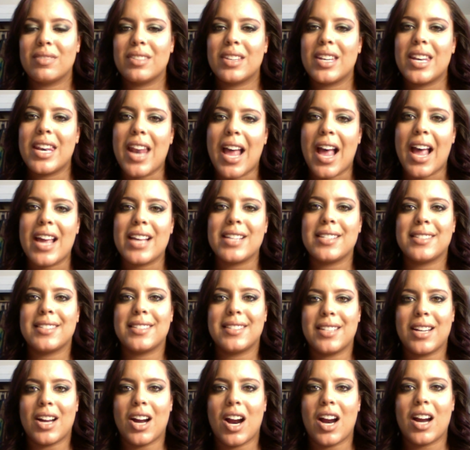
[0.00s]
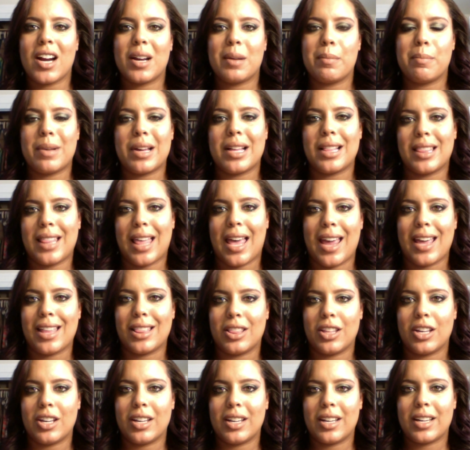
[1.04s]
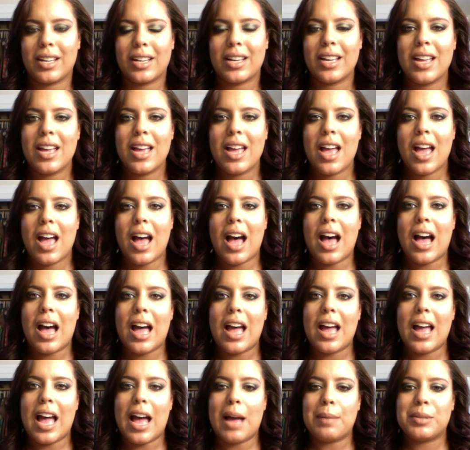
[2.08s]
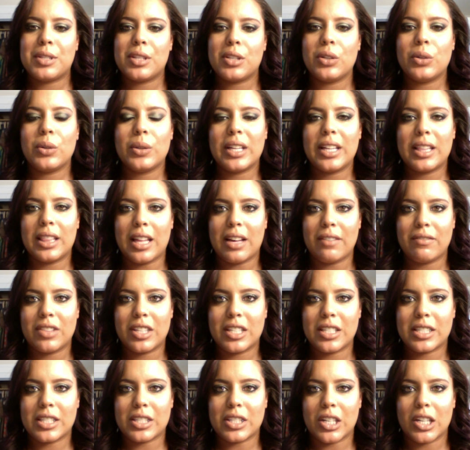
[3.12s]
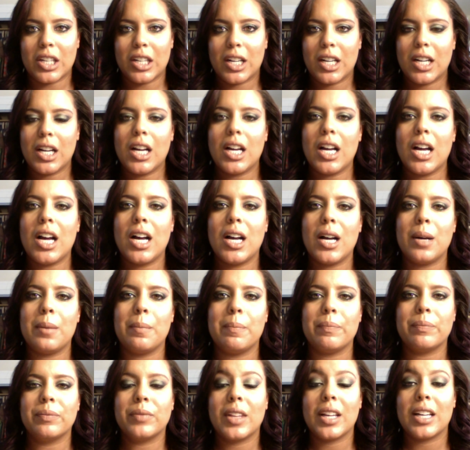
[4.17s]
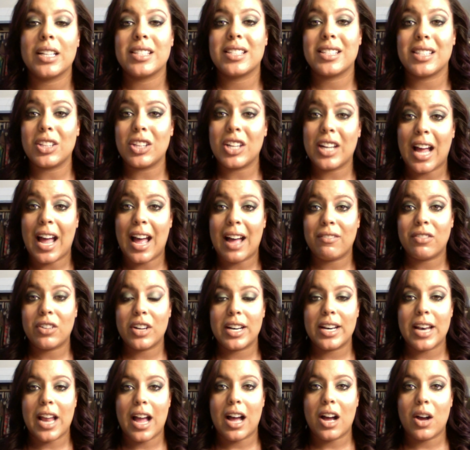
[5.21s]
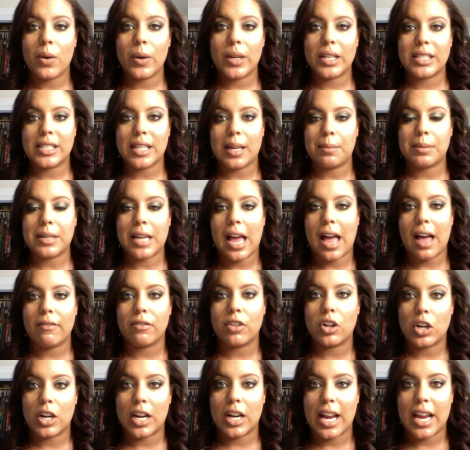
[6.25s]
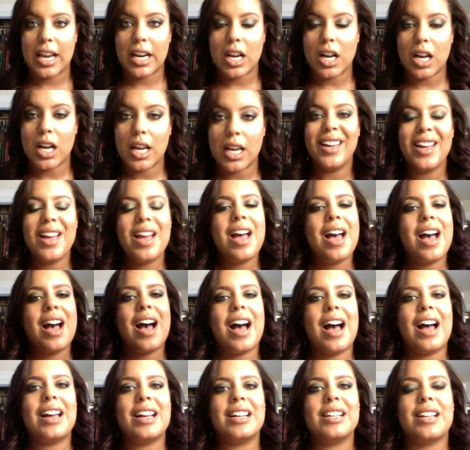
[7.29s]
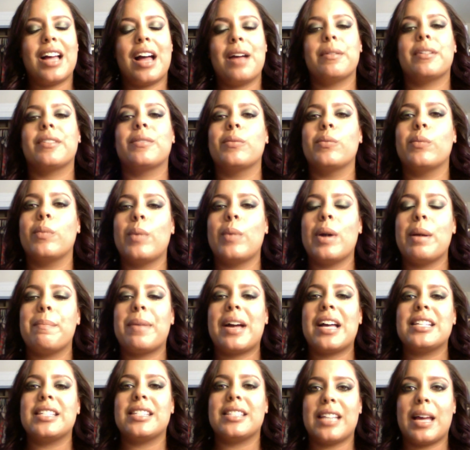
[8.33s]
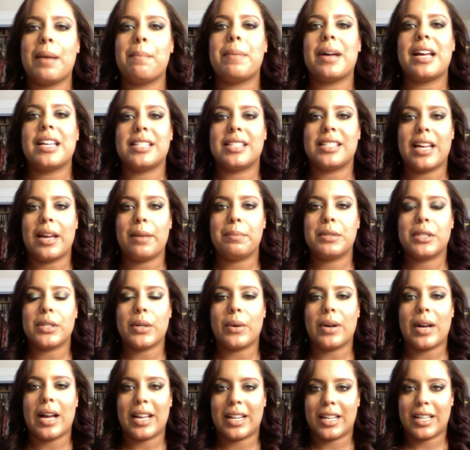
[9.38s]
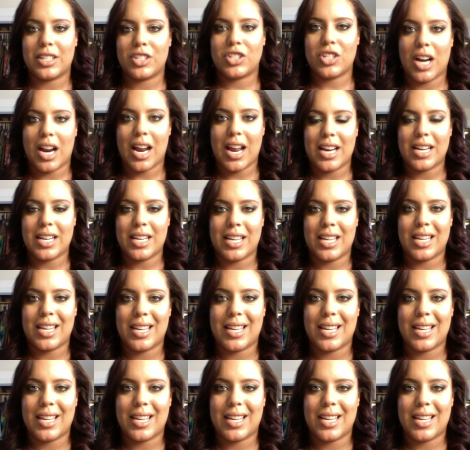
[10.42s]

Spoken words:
nice, dark, but light look. I absolutely love this look. It's the look I have on now, except I have green on. I went step by step so I could try and